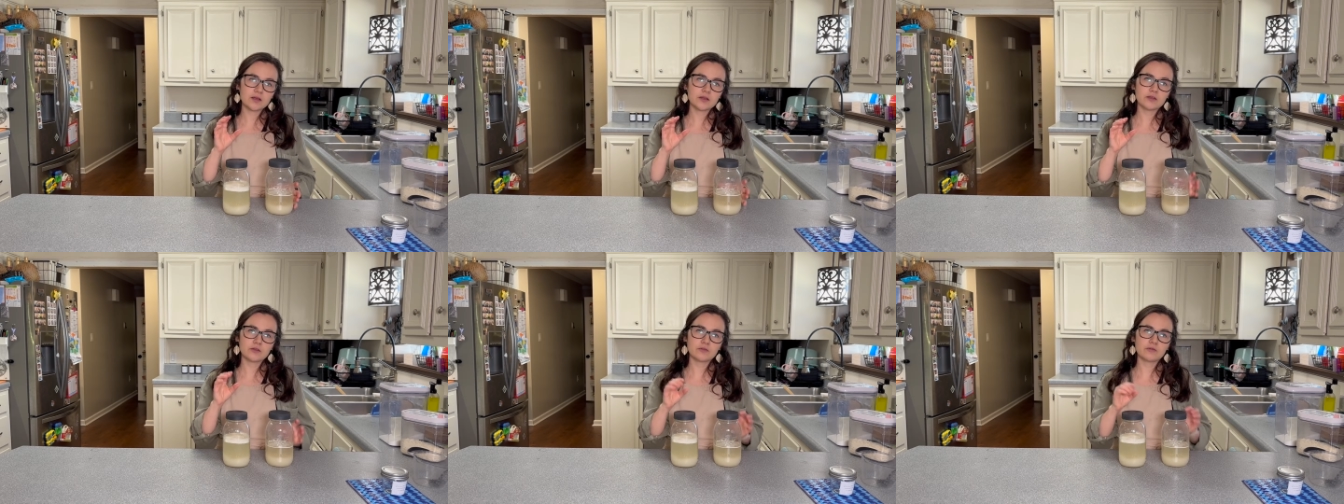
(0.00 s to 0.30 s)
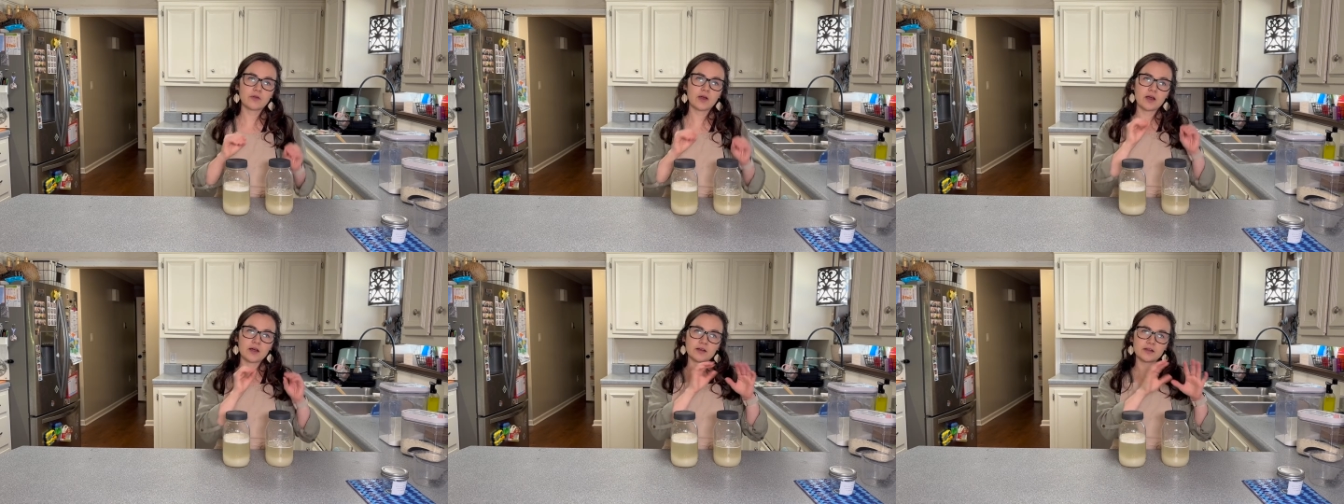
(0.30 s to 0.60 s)
you've
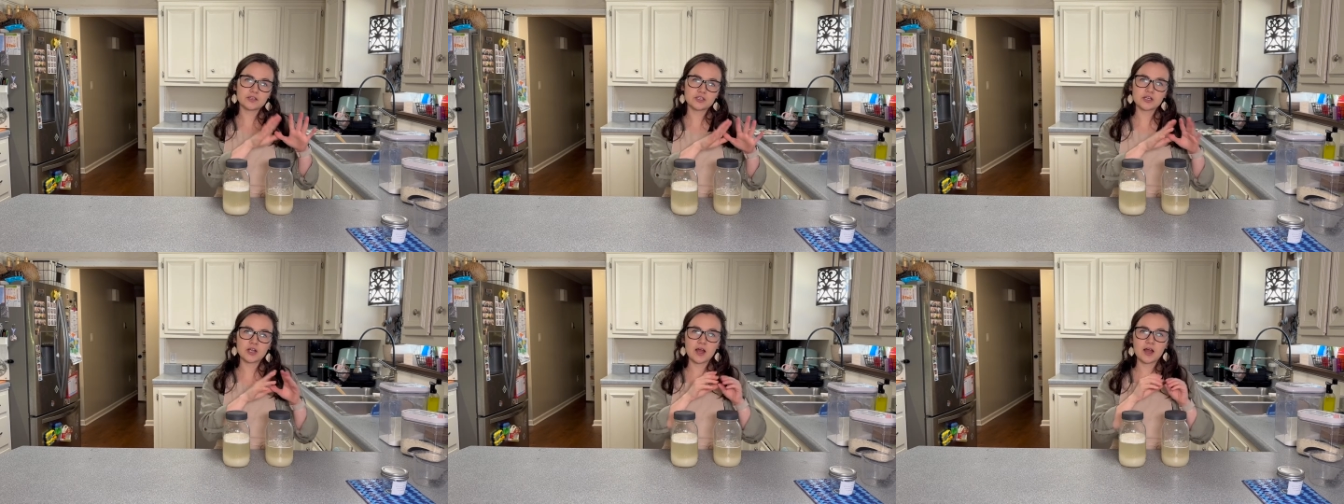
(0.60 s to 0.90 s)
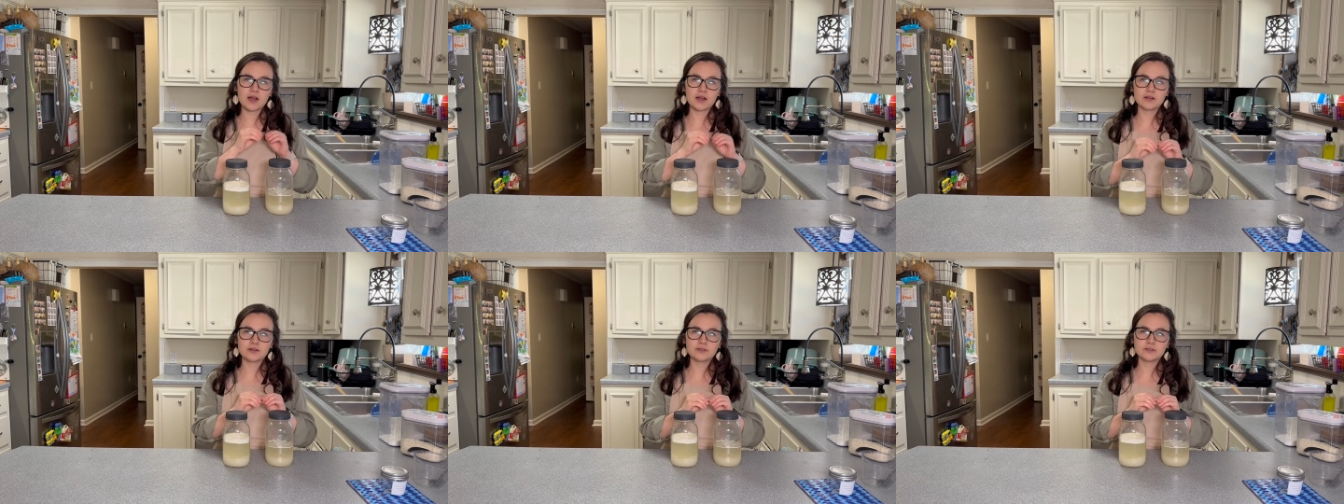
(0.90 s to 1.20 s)
got a
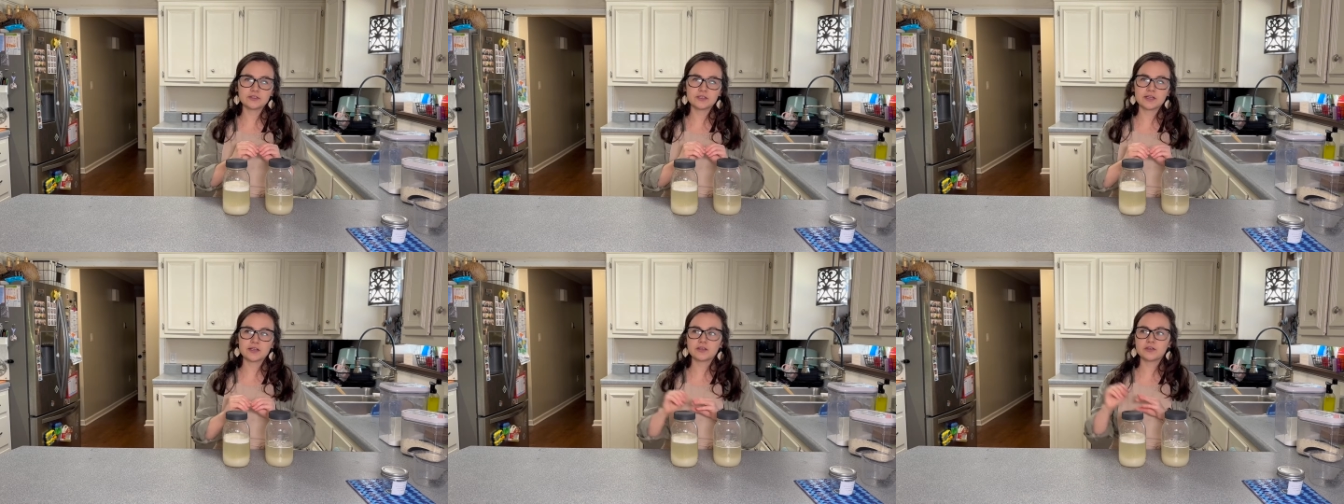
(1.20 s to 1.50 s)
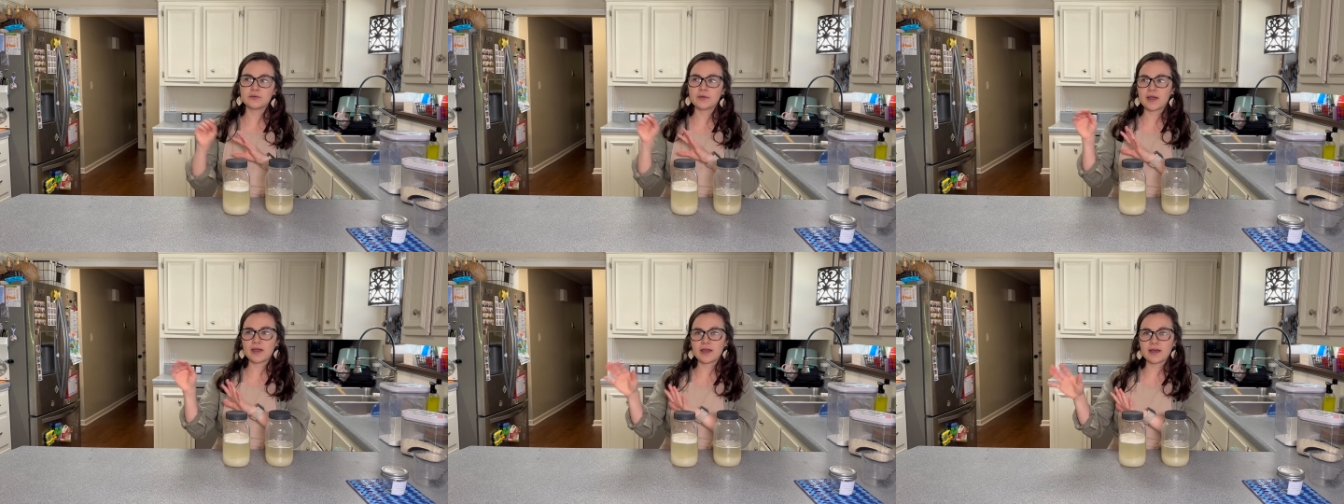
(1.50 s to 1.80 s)
child and
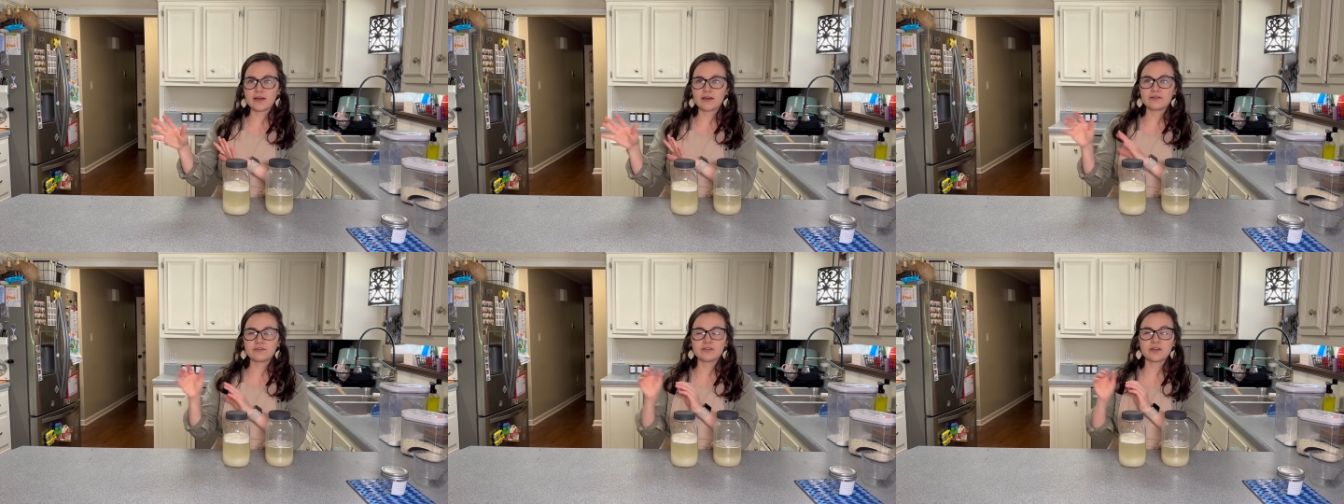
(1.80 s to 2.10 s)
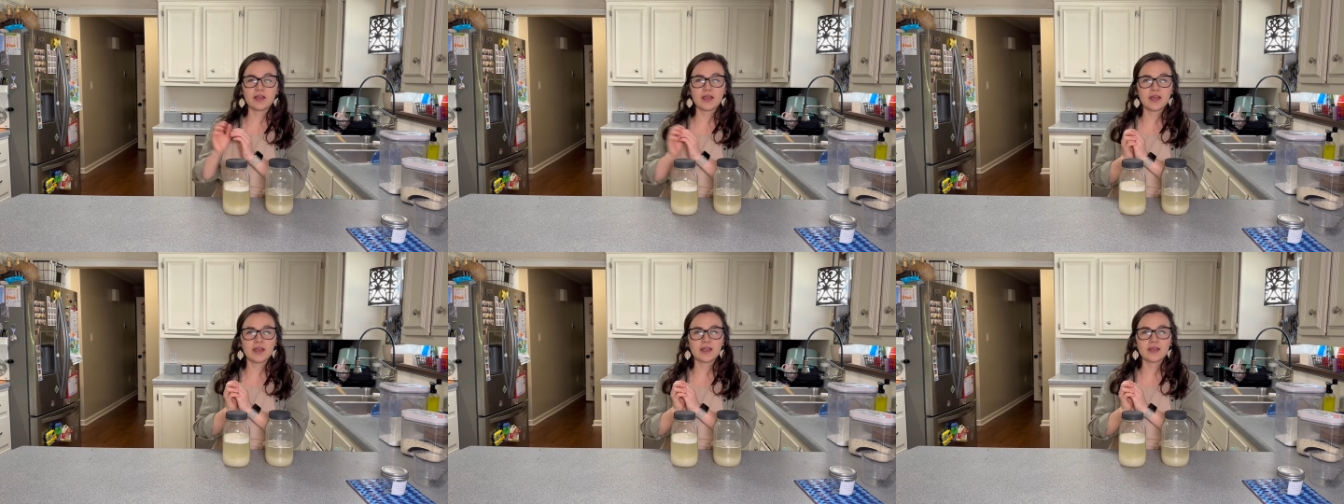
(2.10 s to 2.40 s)
you have
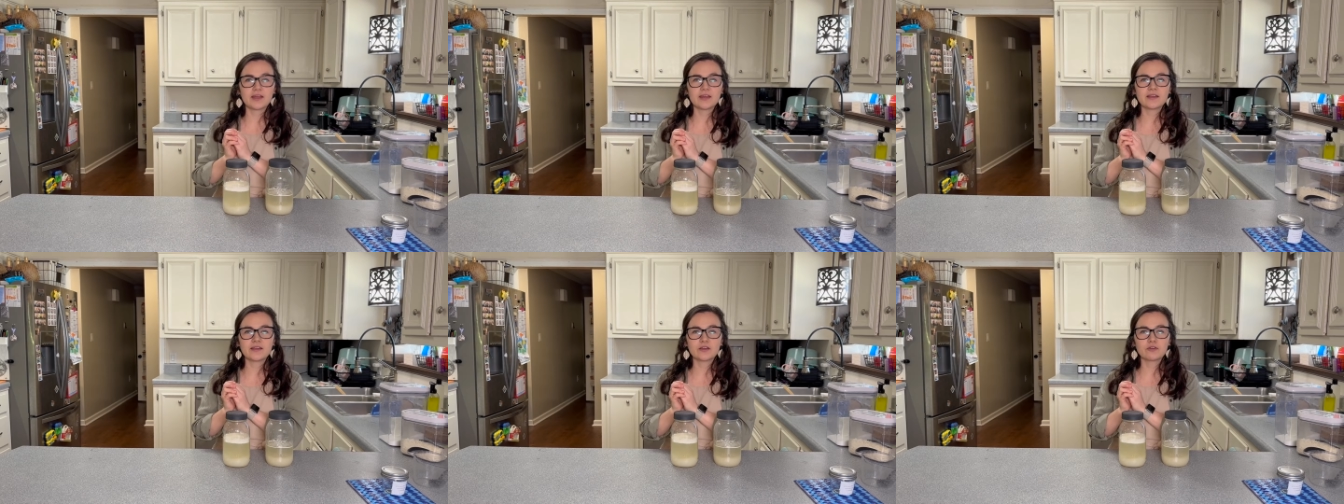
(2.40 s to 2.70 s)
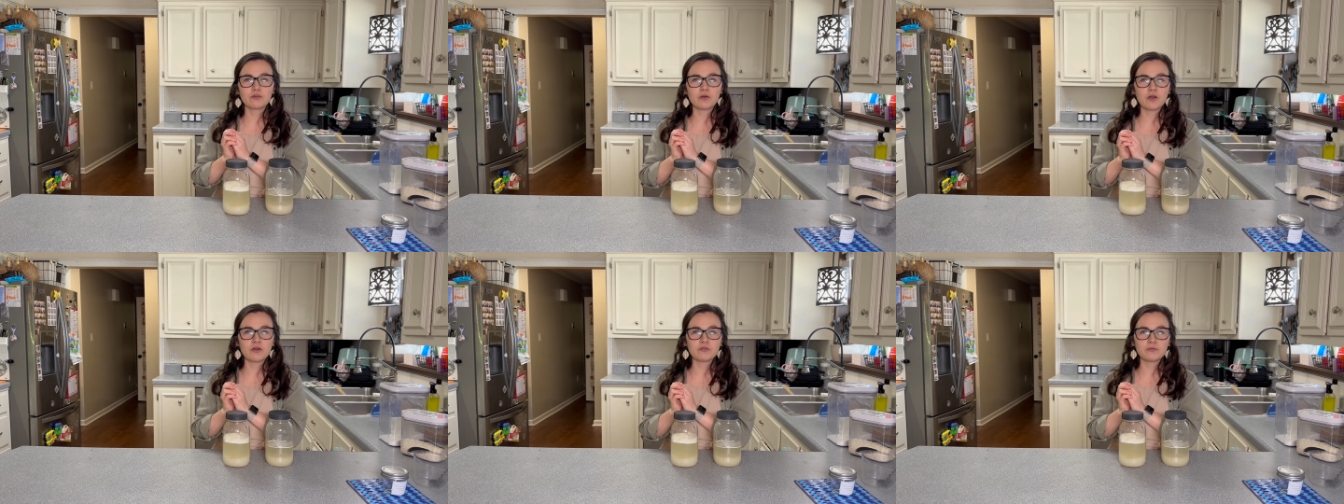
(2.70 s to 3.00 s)
a
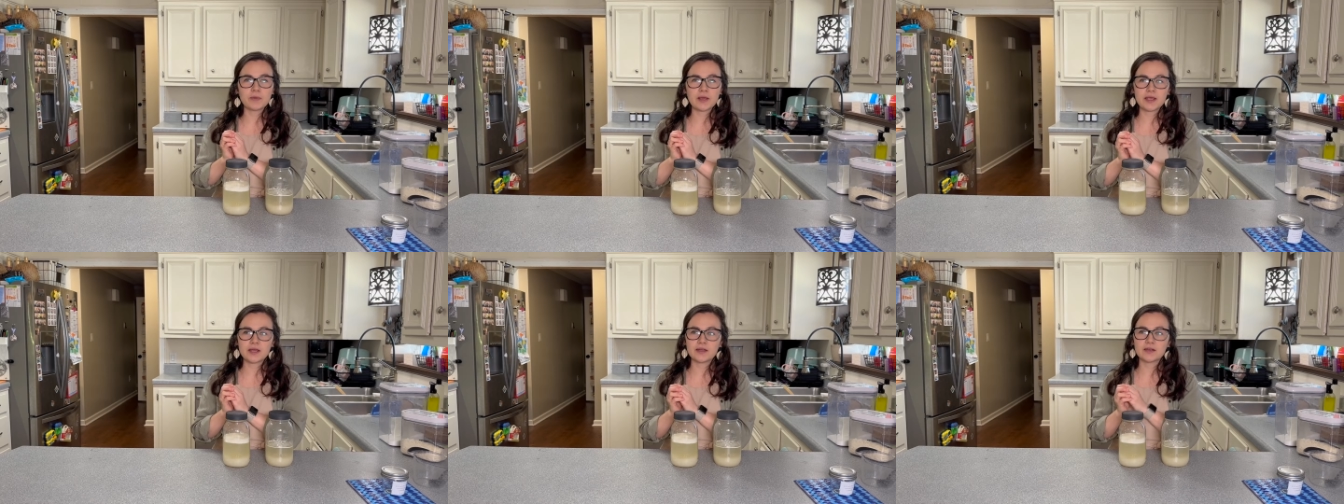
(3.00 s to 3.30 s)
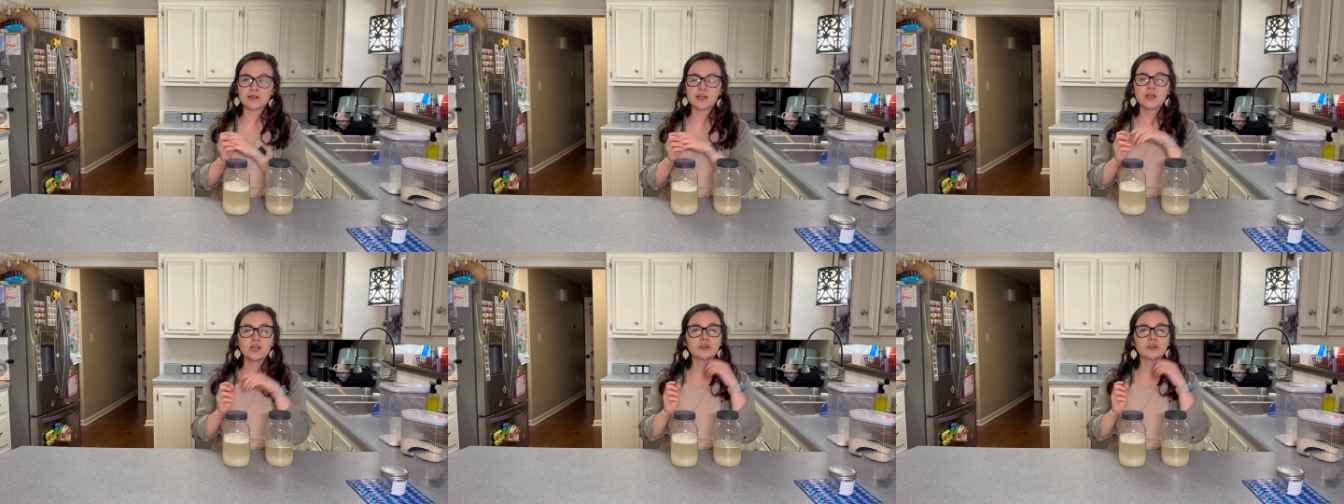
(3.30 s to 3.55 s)
grown man.